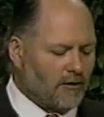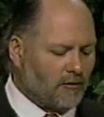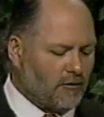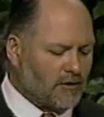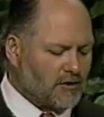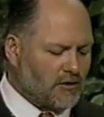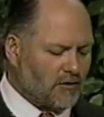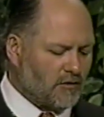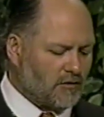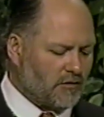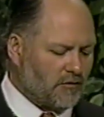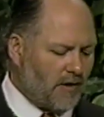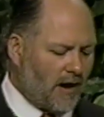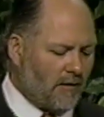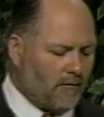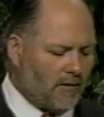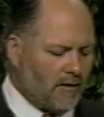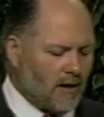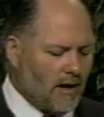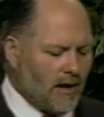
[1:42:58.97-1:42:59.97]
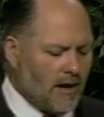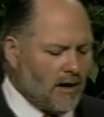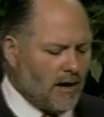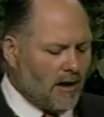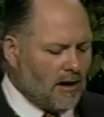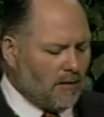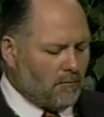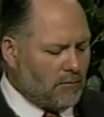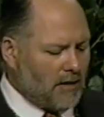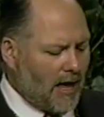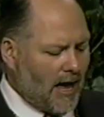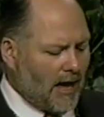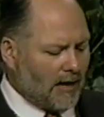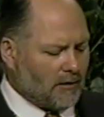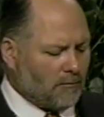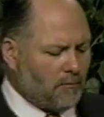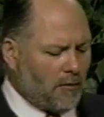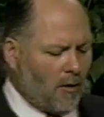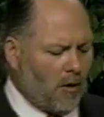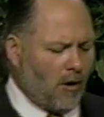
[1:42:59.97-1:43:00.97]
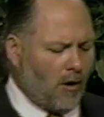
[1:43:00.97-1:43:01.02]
Christopher's favorite. Black